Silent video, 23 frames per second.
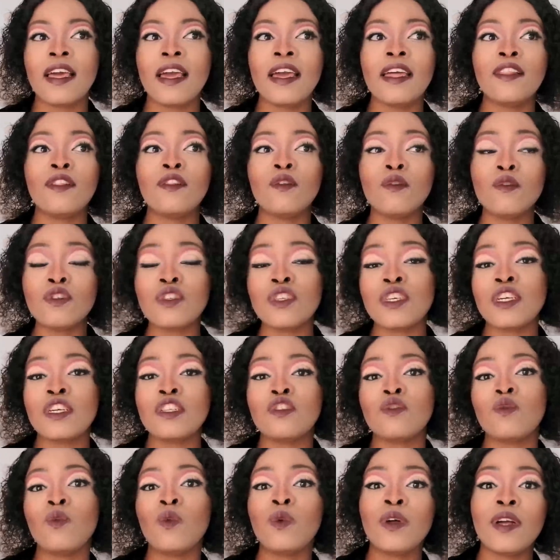and those
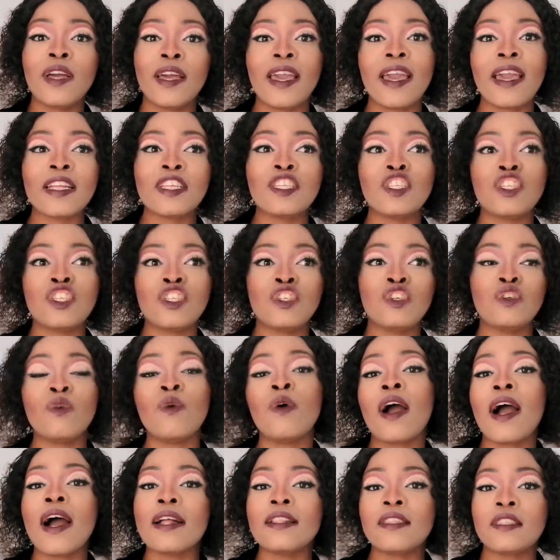kids will get
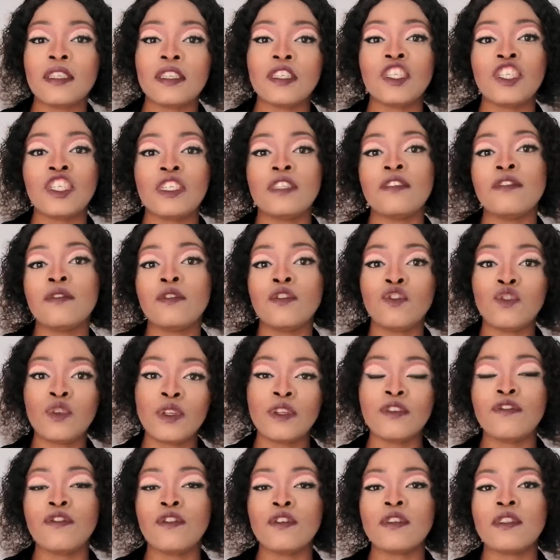your attention
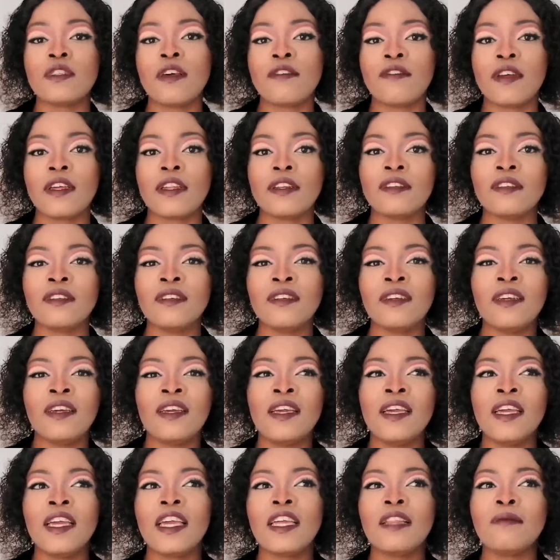24/7.
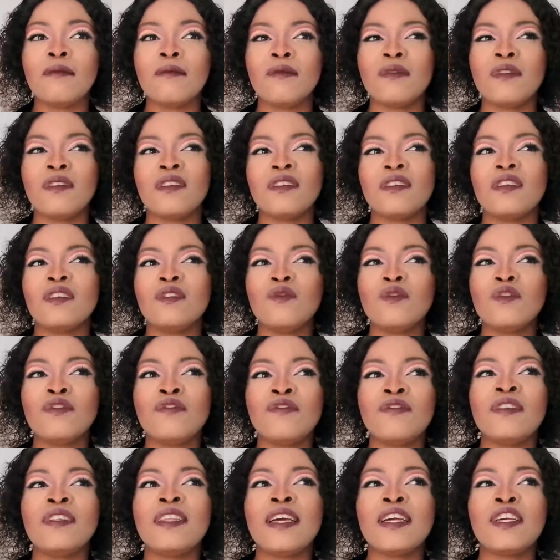It will
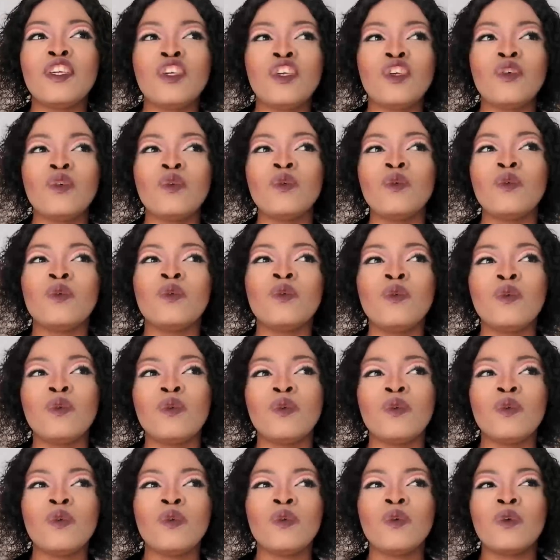feel like you,
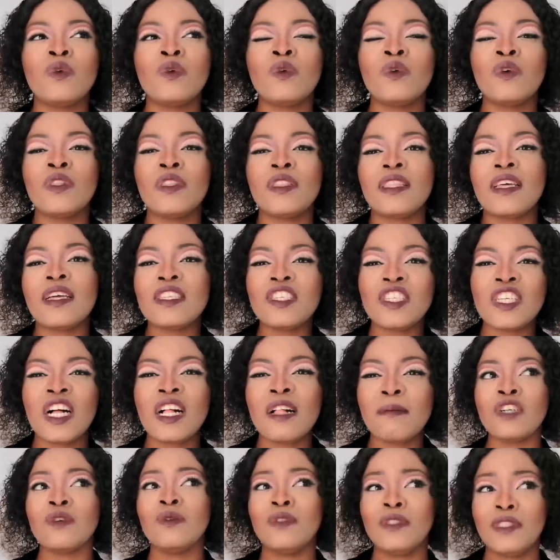that
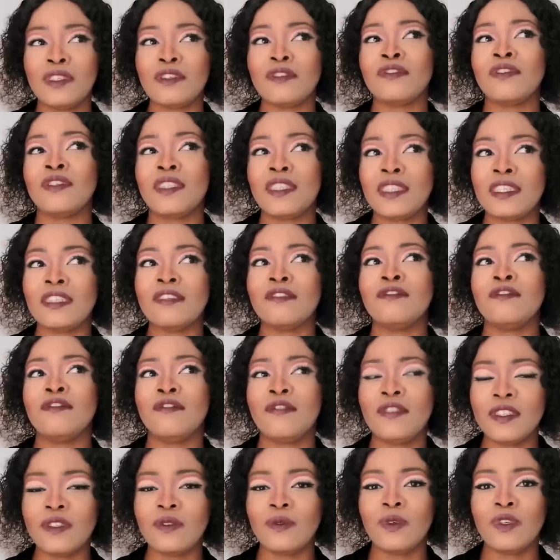child will definitely
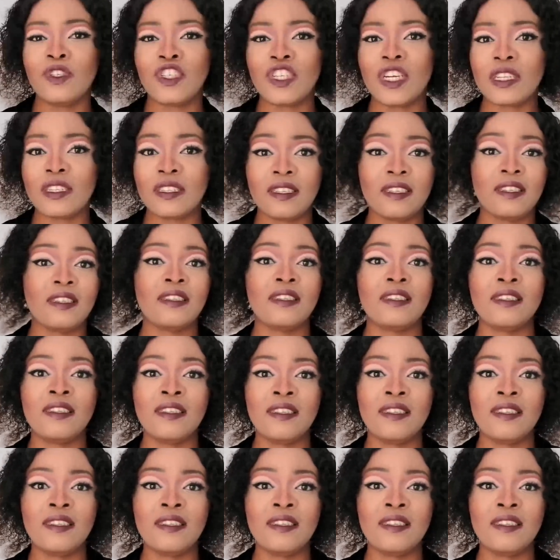feel rejected,